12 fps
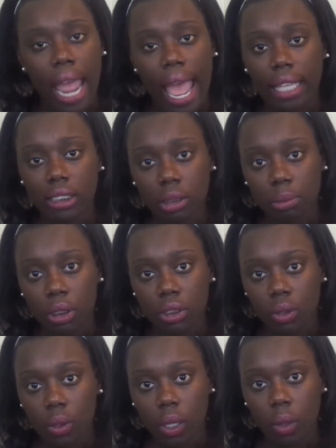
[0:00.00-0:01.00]
has to be
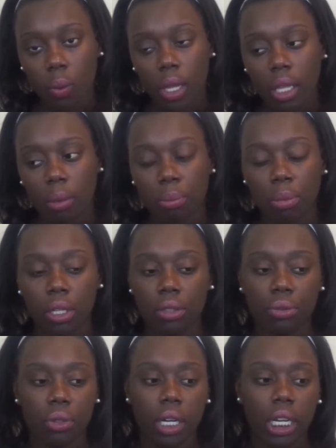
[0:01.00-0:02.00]
soaking wet,
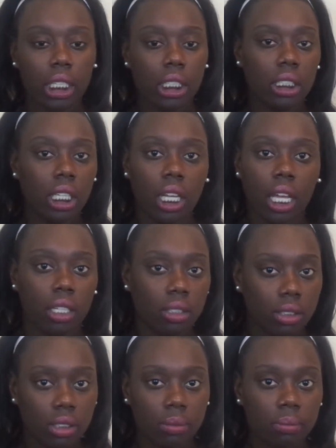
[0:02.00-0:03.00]
but for anything
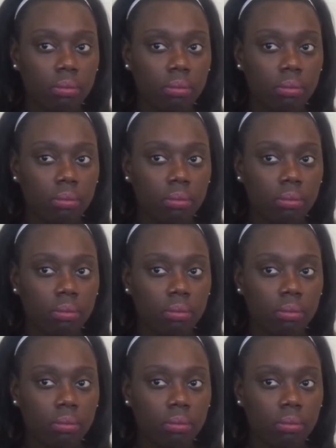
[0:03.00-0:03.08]
else,